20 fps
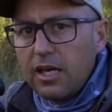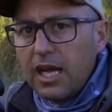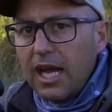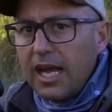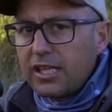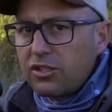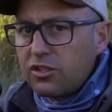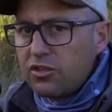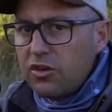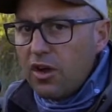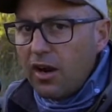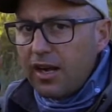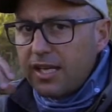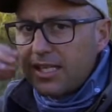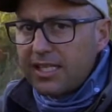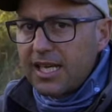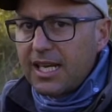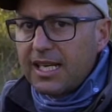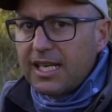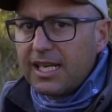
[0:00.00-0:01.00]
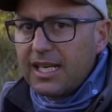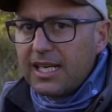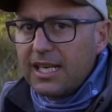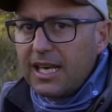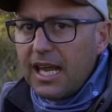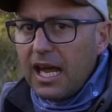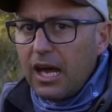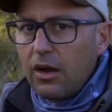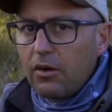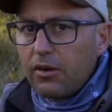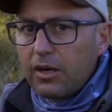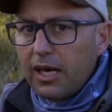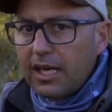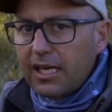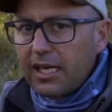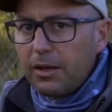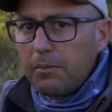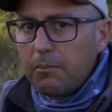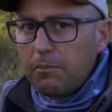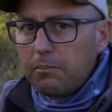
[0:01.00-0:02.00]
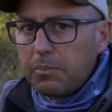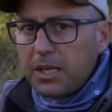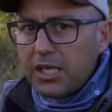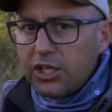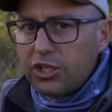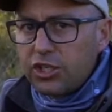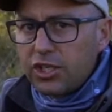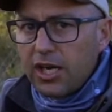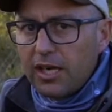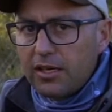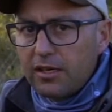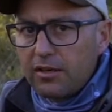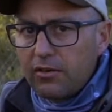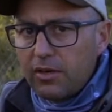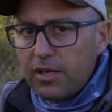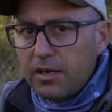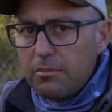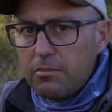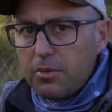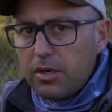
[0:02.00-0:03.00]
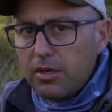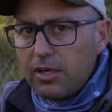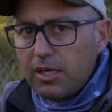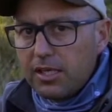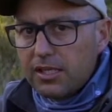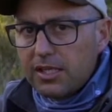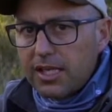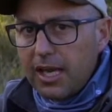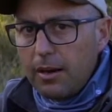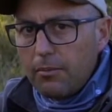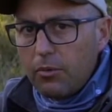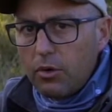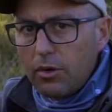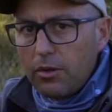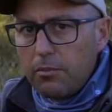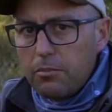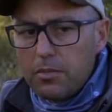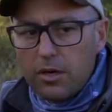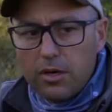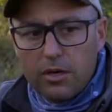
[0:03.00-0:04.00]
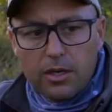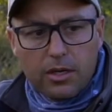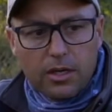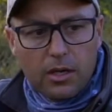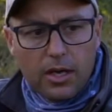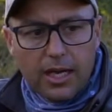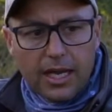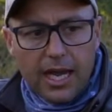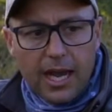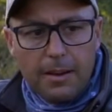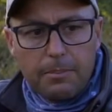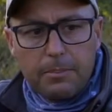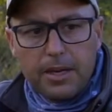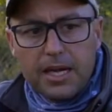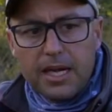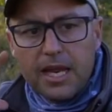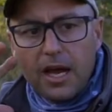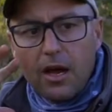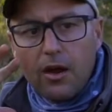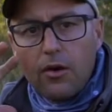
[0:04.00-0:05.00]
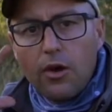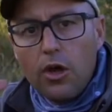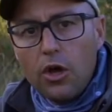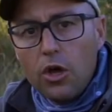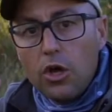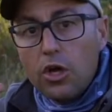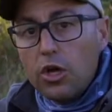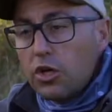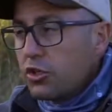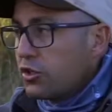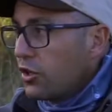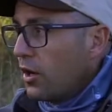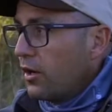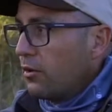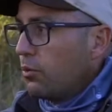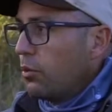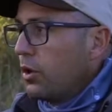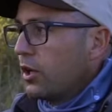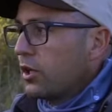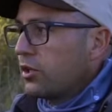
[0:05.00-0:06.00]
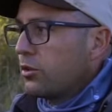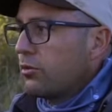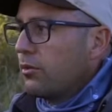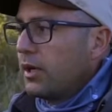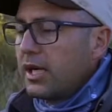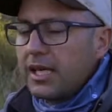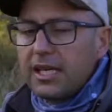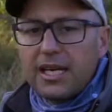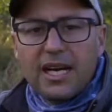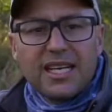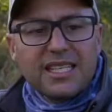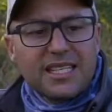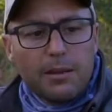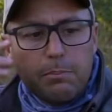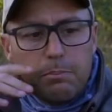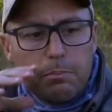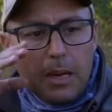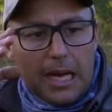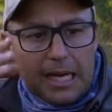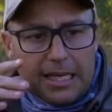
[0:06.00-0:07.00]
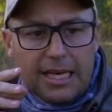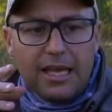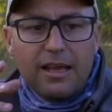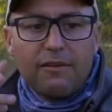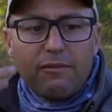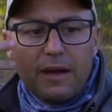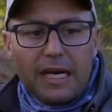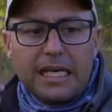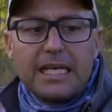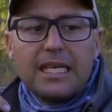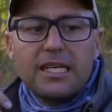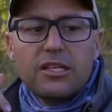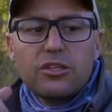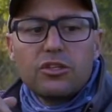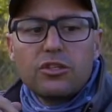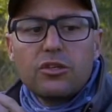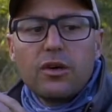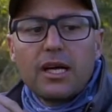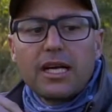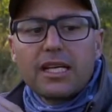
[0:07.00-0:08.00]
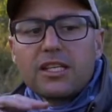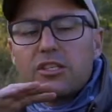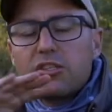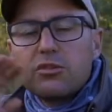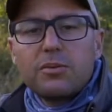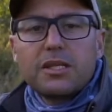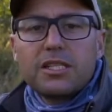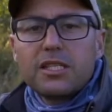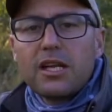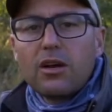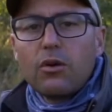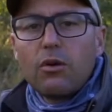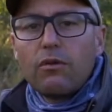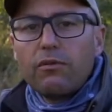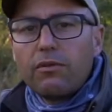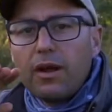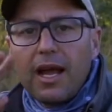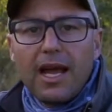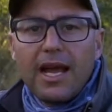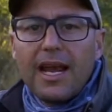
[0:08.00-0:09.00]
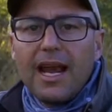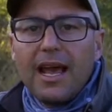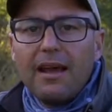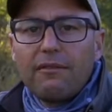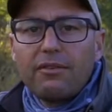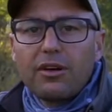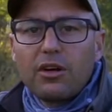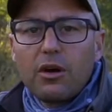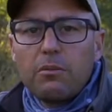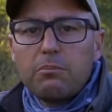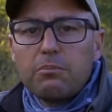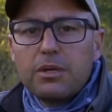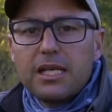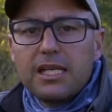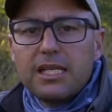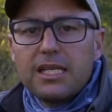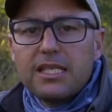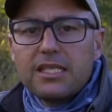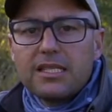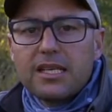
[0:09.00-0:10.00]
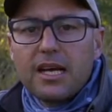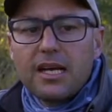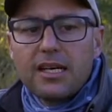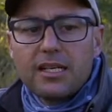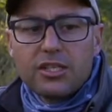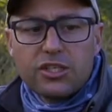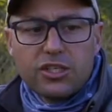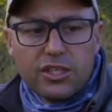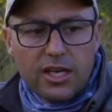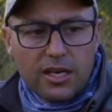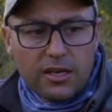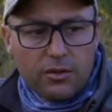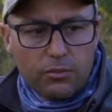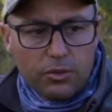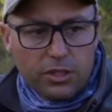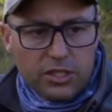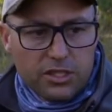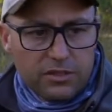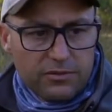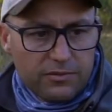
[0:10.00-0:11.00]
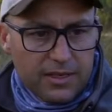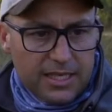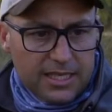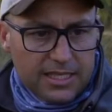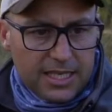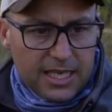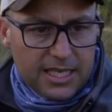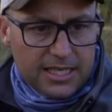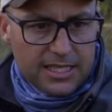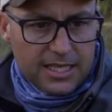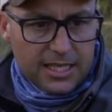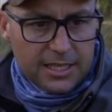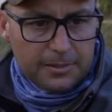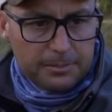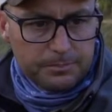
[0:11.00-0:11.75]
It's not exactly loud like a big shutter in a mirrorless camera or the mirror going up and down, so it works really nicely. But if I needed to, I can switch it off and have a completely silent shutter, which is fantastic.